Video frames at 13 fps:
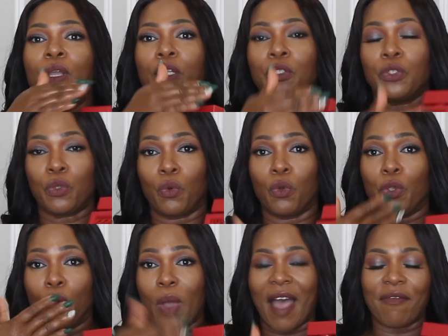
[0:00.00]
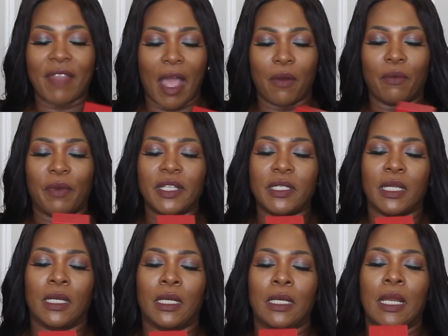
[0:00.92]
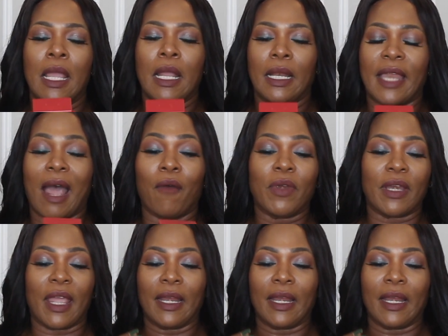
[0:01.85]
and so you have that written down,